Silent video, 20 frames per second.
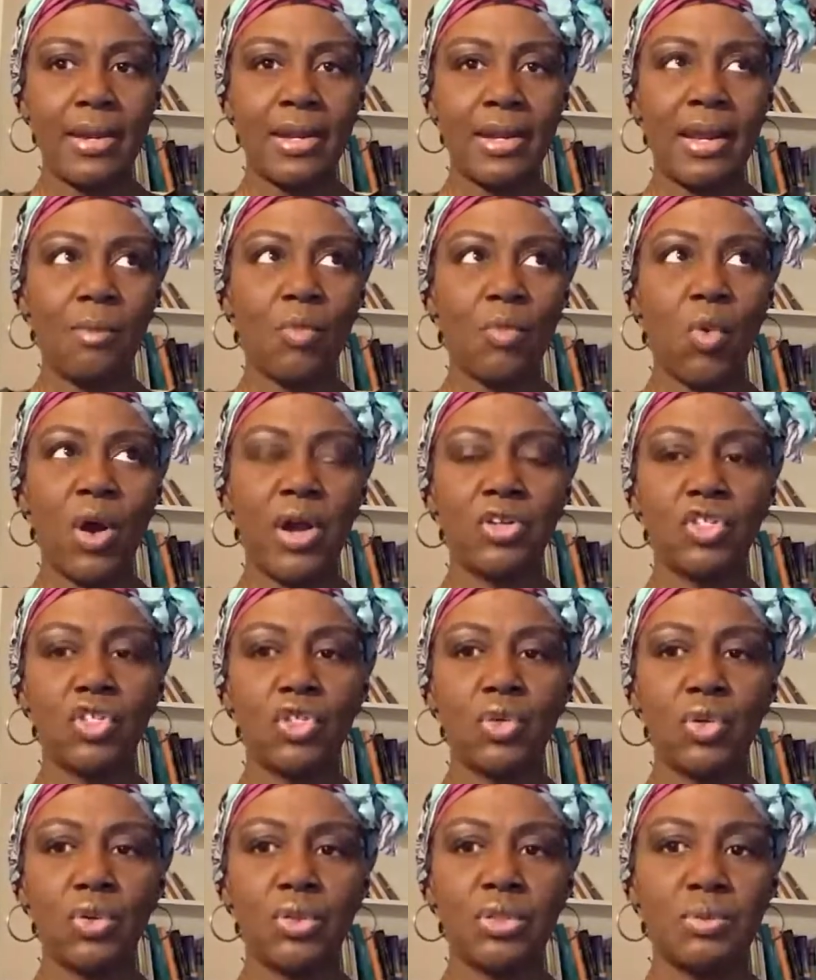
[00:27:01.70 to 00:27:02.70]
and I'm quite
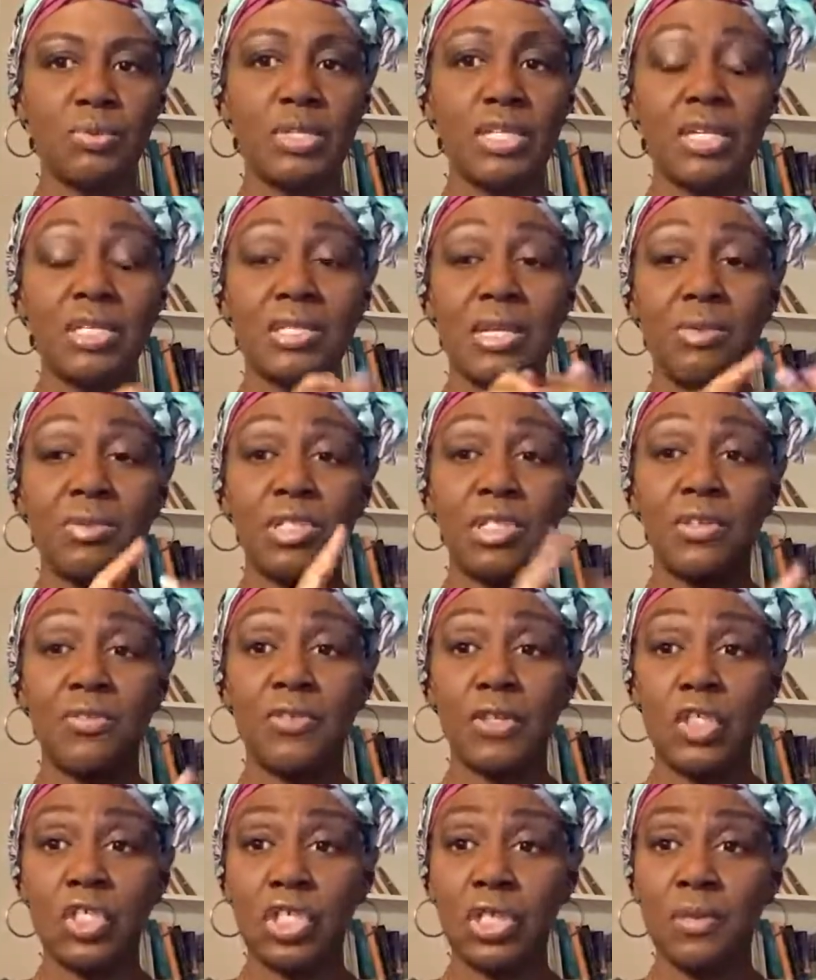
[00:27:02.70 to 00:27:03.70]
sure it was because I was
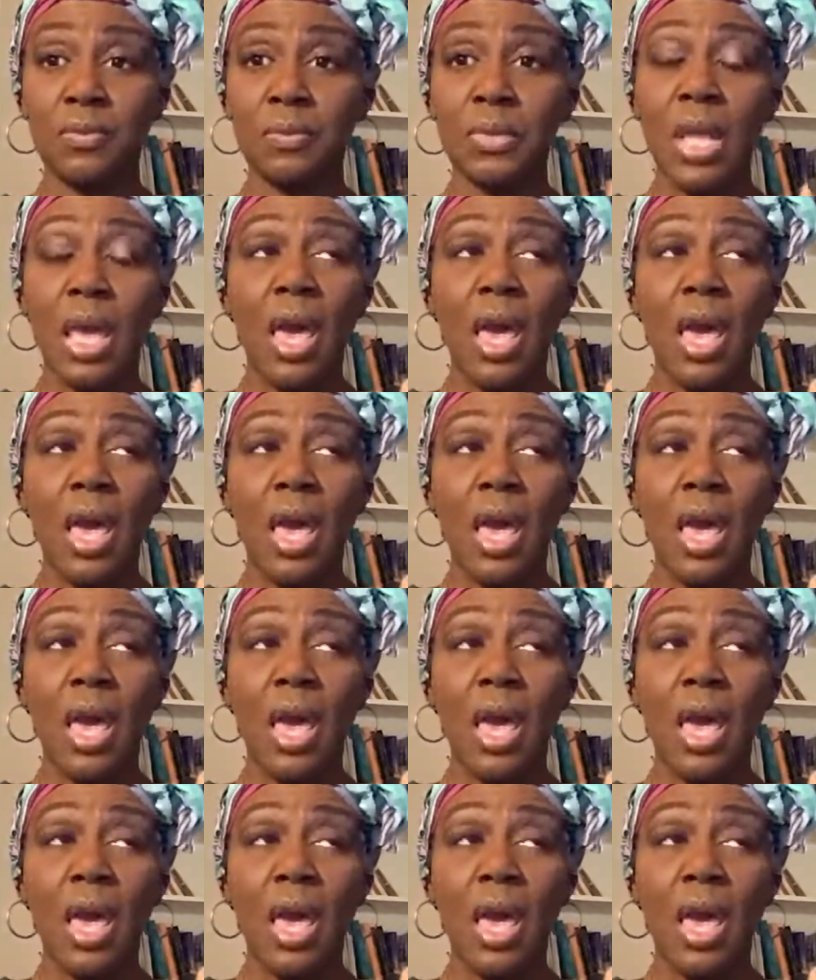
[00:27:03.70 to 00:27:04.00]
deficient.